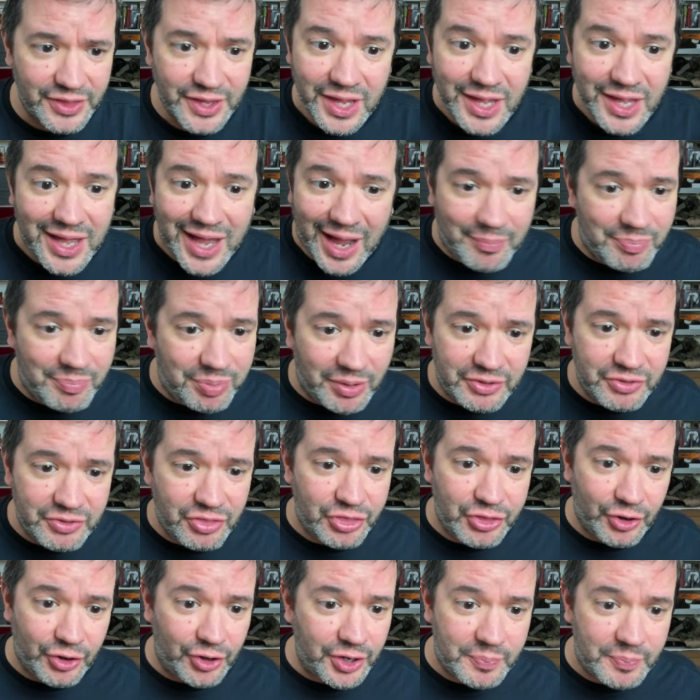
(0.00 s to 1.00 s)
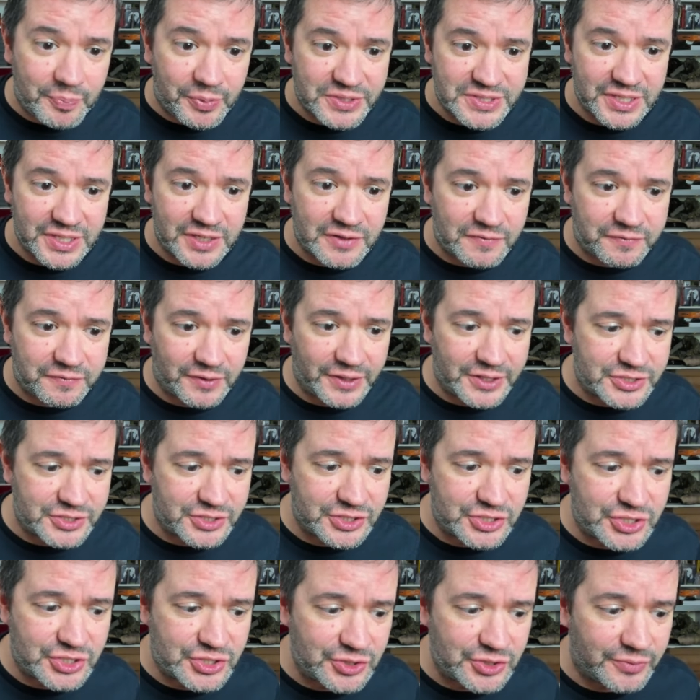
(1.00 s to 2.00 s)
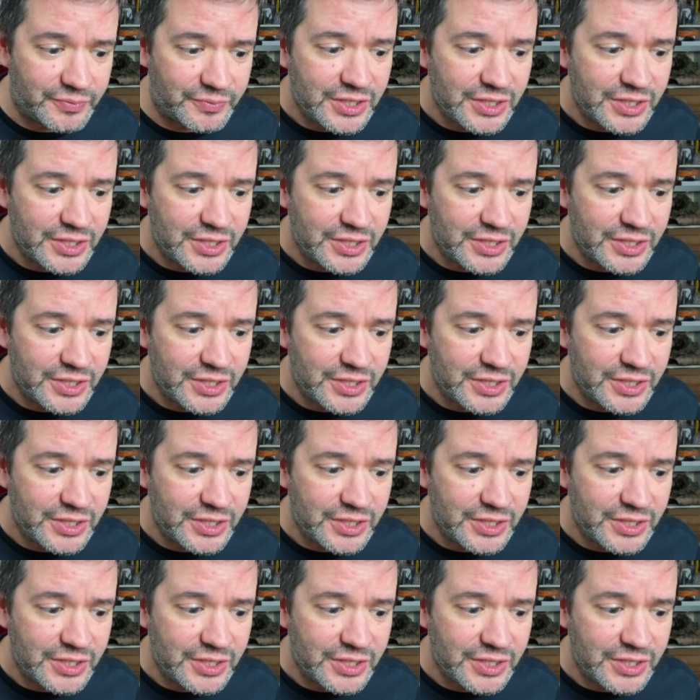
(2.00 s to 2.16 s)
about 30% inflation too.